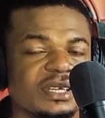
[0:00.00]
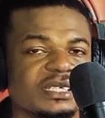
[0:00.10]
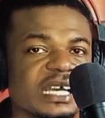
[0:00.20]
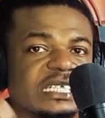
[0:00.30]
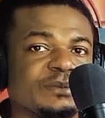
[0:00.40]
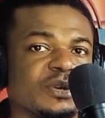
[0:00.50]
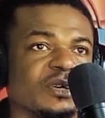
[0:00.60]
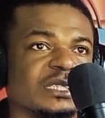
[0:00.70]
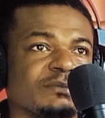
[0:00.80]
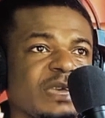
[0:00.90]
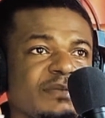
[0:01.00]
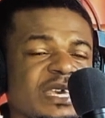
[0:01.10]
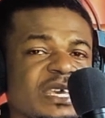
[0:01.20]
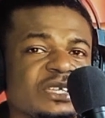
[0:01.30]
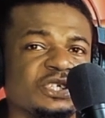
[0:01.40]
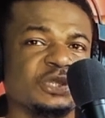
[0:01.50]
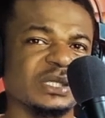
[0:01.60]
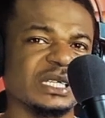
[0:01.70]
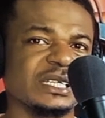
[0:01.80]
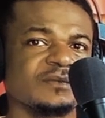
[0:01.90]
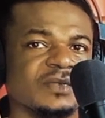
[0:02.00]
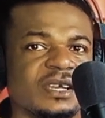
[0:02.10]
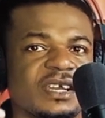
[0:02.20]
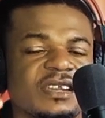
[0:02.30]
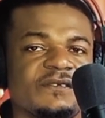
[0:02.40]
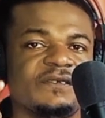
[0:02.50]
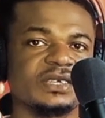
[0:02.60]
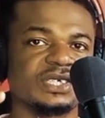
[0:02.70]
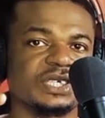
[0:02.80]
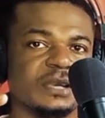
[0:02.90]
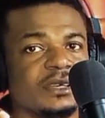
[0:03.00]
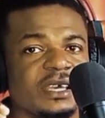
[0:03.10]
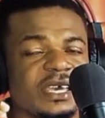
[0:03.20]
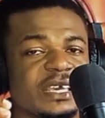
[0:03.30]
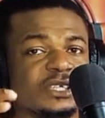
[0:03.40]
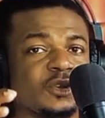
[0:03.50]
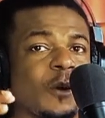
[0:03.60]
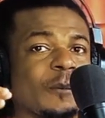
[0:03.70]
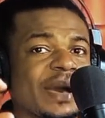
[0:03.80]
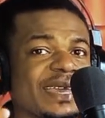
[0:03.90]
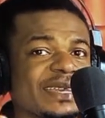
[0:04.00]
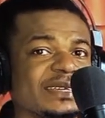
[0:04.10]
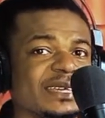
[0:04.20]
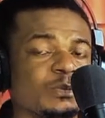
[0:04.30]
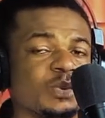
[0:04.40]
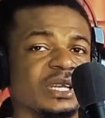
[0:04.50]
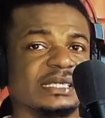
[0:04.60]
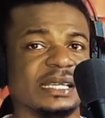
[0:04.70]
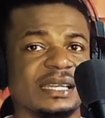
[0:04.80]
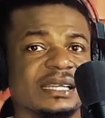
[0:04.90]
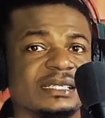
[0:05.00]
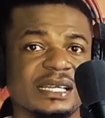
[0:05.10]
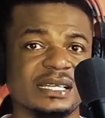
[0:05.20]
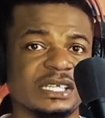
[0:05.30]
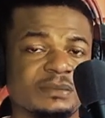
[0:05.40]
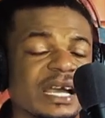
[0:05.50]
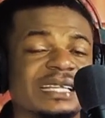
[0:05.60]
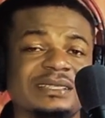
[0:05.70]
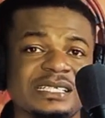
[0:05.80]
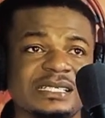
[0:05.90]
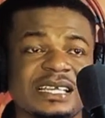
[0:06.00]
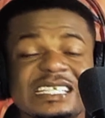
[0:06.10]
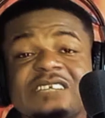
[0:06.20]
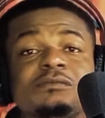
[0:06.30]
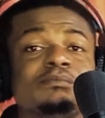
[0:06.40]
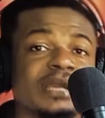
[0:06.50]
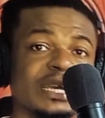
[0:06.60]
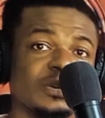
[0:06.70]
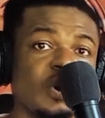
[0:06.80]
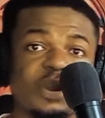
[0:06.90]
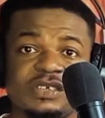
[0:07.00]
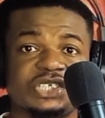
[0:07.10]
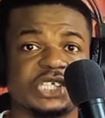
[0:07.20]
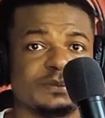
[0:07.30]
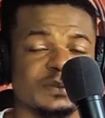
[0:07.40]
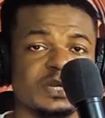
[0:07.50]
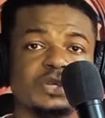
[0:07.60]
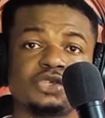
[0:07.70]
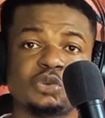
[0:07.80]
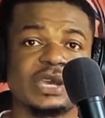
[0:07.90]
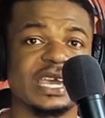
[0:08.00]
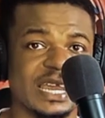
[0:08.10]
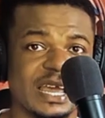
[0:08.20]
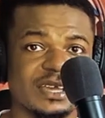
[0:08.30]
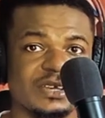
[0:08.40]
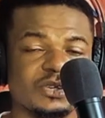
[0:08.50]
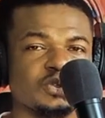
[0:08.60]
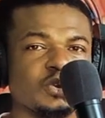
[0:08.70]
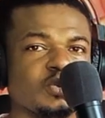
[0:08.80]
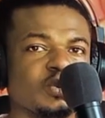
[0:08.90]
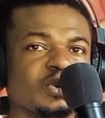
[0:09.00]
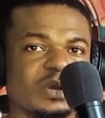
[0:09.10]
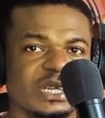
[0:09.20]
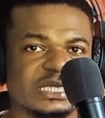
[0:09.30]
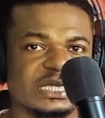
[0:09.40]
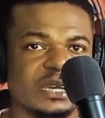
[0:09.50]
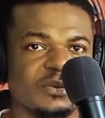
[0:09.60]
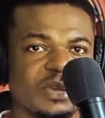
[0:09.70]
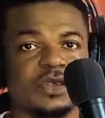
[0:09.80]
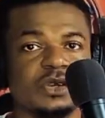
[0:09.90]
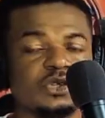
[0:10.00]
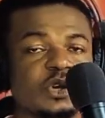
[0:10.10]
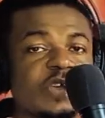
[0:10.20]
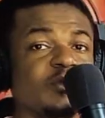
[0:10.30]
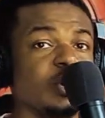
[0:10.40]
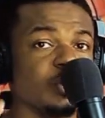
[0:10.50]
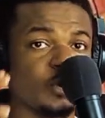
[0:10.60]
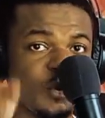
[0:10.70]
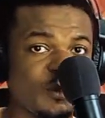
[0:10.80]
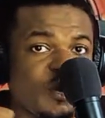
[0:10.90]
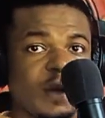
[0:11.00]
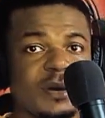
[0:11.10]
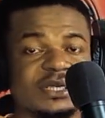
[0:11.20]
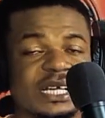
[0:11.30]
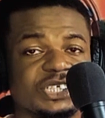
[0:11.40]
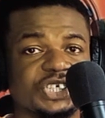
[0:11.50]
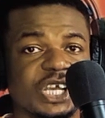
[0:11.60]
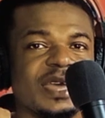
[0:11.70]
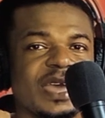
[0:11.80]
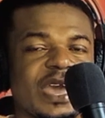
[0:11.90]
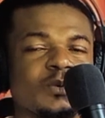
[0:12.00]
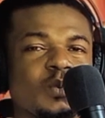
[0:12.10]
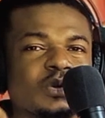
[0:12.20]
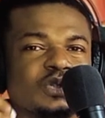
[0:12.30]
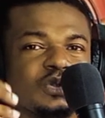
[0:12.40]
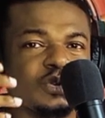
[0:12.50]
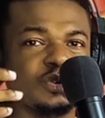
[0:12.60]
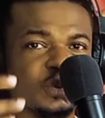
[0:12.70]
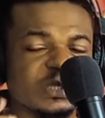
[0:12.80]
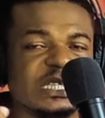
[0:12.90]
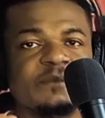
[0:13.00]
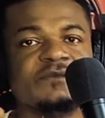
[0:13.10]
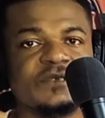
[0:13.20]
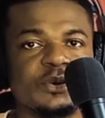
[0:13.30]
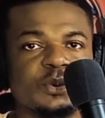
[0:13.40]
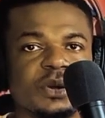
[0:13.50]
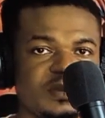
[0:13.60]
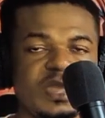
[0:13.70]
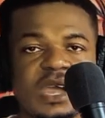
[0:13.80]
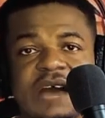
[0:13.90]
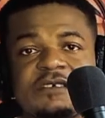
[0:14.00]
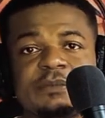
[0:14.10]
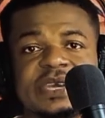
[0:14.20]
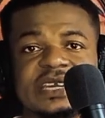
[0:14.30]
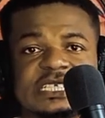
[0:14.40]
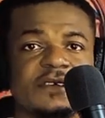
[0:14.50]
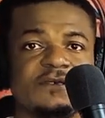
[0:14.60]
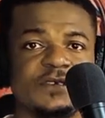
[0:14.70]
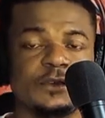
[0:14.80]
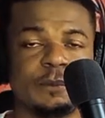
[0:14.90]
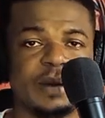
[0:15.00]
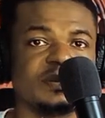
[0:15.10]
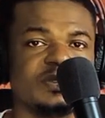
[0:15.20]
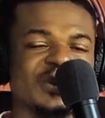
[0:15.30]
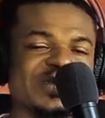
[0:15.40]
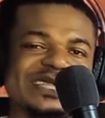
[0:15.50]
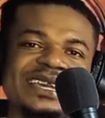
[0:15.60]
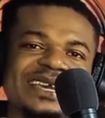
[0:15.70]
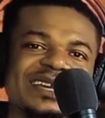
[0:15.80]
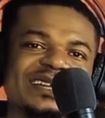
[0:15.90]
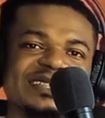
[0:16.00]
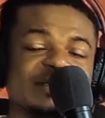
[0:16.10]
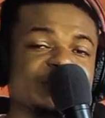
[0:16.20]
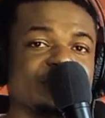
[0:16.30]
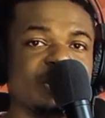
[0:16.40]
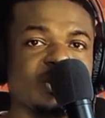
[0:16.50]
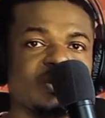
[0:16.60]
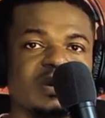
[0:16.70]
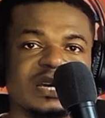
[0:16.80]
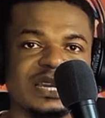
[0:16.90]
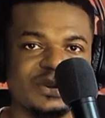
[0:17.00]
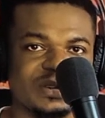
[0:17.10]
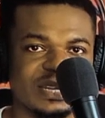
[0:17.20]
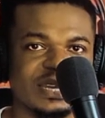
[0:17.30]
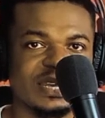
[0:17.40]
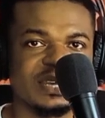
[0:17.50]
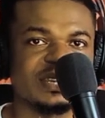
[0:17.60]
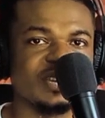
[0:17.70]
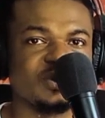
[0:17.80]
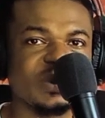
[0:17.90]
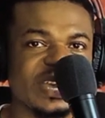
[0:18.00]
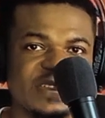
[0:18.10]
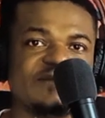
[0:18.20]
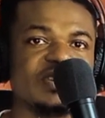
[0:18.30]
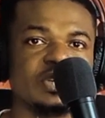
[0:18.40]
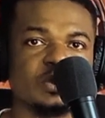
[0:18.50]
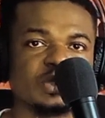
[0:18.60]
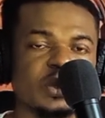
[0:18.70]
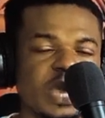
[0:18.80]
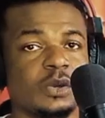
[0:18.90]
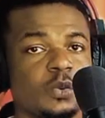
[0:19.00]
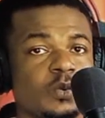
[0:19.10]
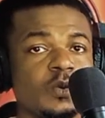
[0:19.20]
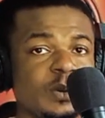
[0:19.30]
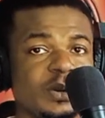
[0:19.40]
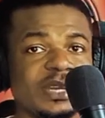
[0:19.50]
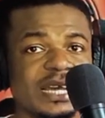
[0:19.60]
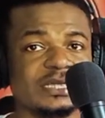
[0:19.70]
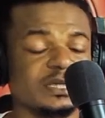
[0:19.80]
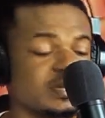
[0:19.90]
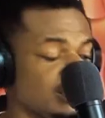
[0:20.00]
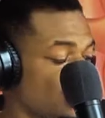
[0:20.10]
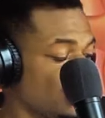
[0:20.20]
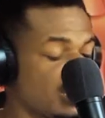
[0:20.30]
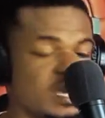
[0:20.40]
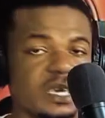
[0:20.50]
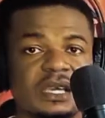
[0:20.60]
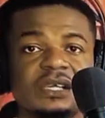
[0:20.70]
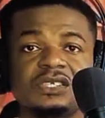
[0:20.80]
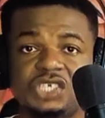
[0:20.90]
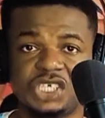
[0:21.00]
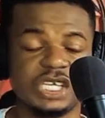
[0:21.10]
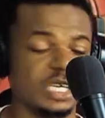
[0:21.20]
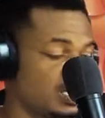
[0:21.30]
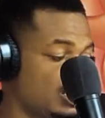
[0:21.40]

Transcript: That is because maybe he's using the first shape, he's combining them with the second and third shape. At least he's even playing all of the shape together, so you won't understand. Okay, so if you want to know more about that shape and want to use them very well, I have a beginner's video pack. You'll see the link in the description below. Click on the link, then you get the videos. Okay, we'll be looking at key G.